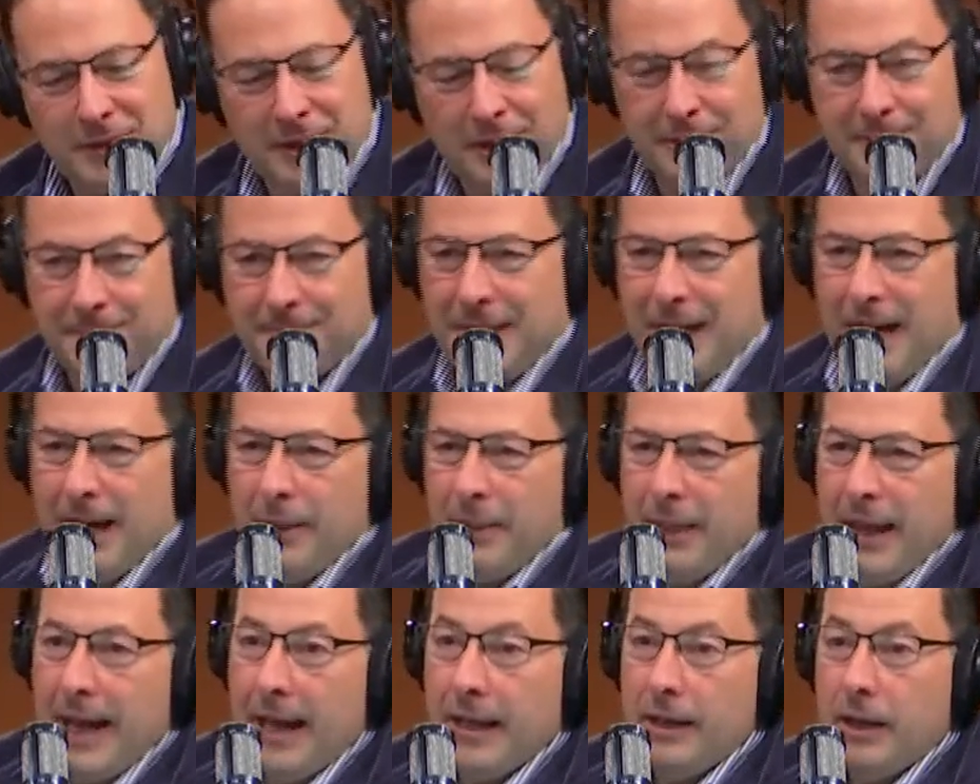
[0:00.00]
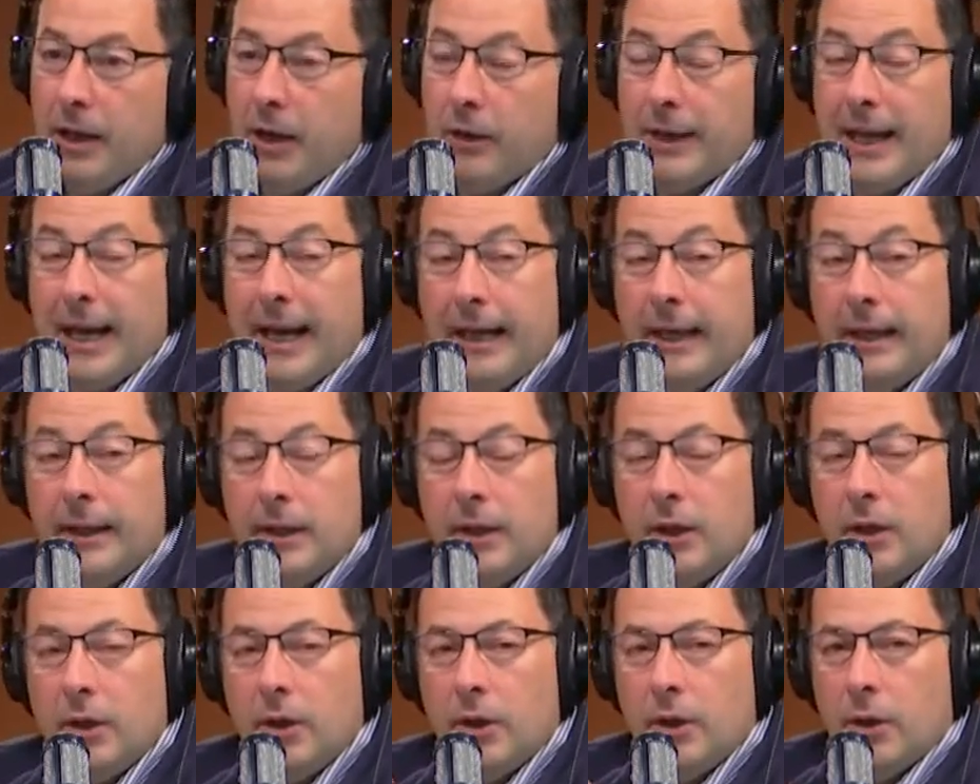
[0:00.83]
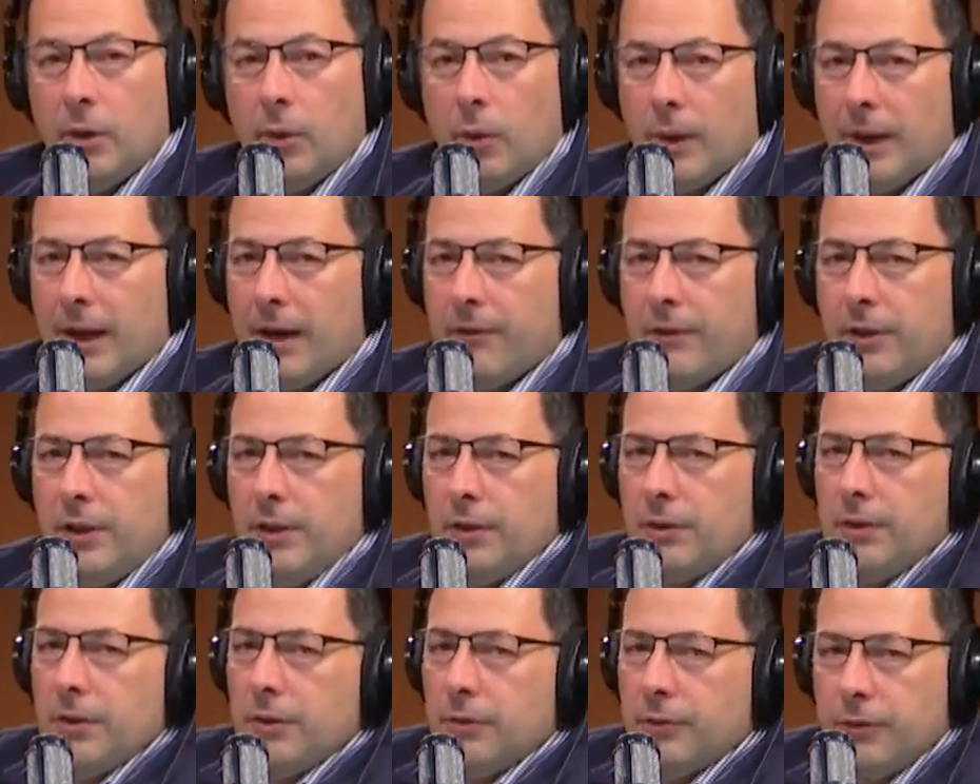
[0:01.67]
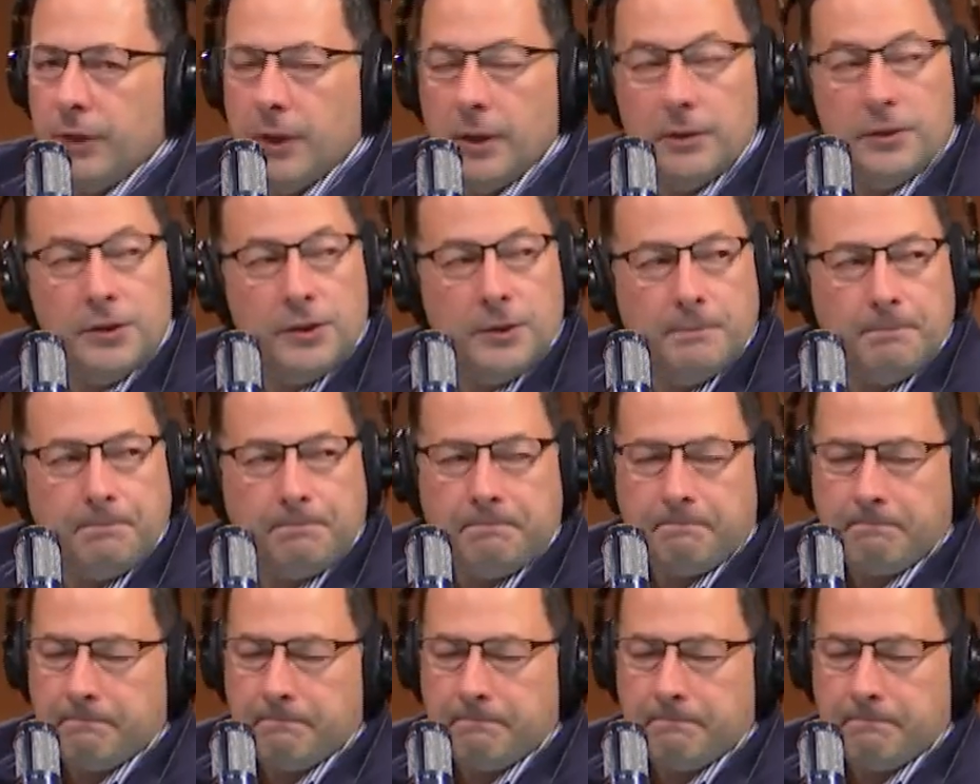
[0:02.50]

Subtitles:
So on that note, hey, whatever you do, folks,